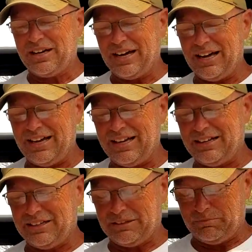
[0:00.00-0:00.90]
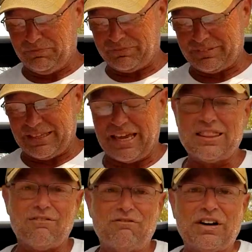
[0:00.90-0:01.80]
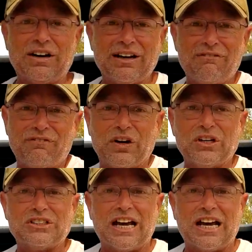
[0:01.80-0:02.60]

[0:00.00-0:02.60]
And the very first